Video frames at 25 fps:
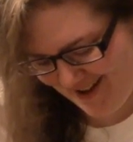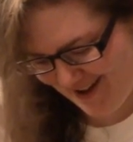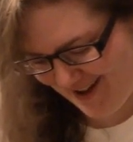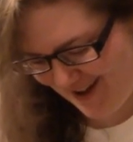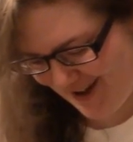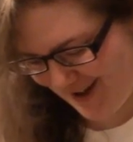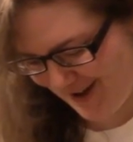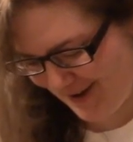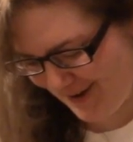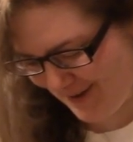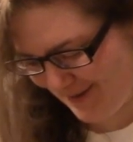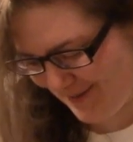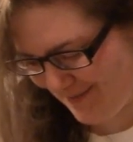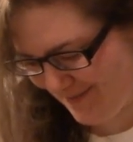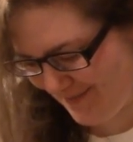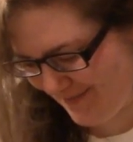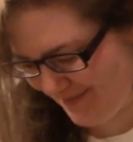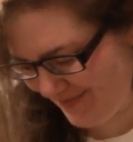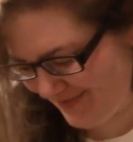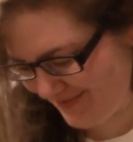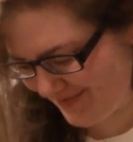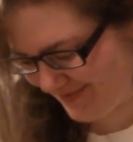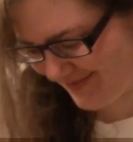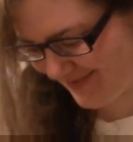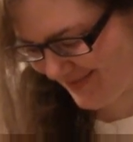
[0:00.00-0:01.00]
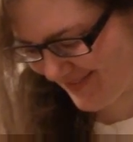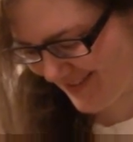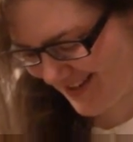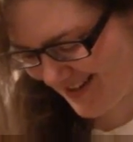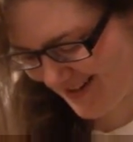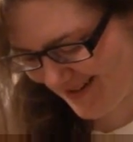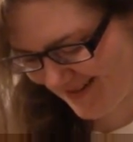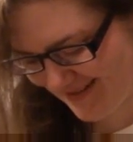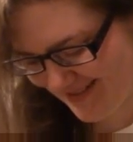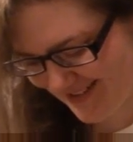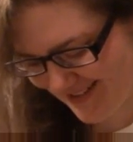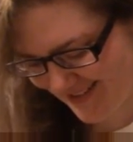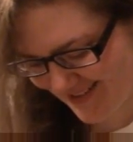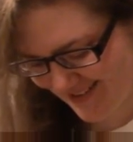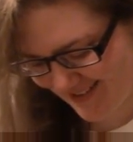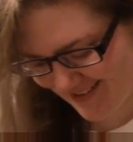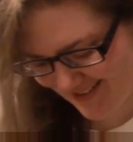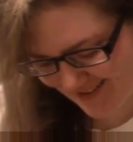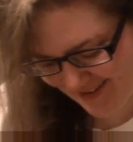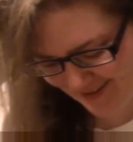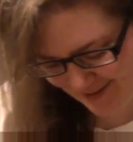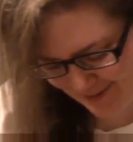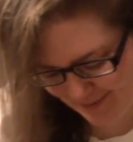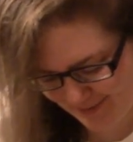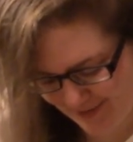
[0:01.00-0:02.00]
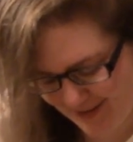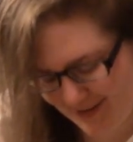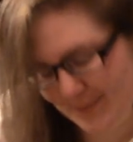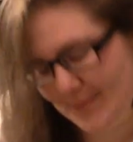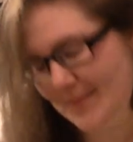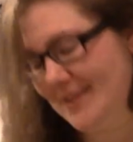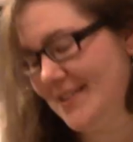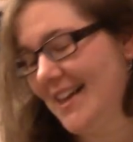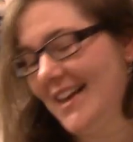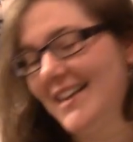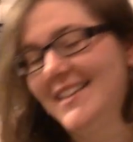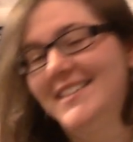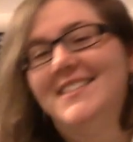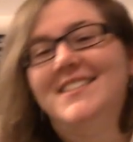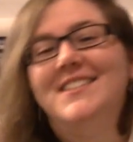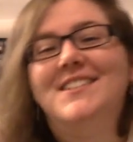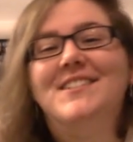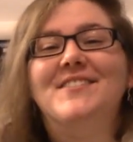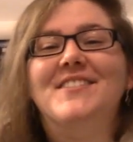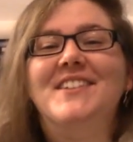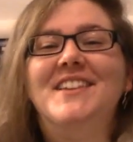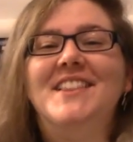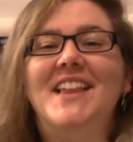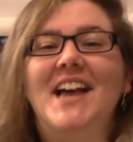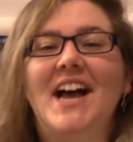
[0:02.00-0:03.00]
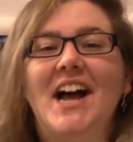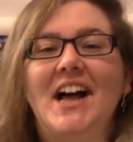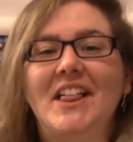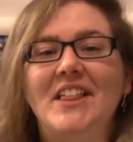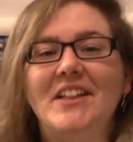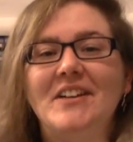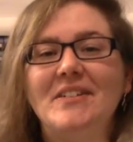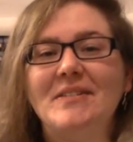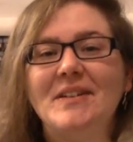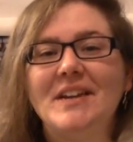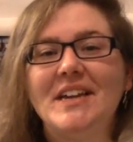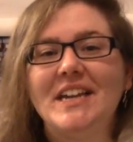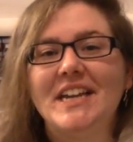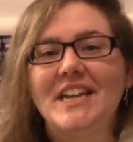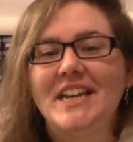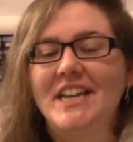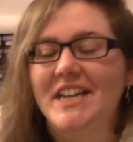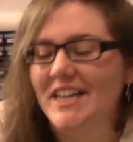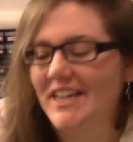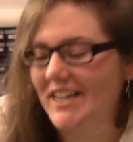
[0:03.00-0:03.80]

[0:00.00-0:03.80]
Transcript: I'm just a little bit obsessed with Halloween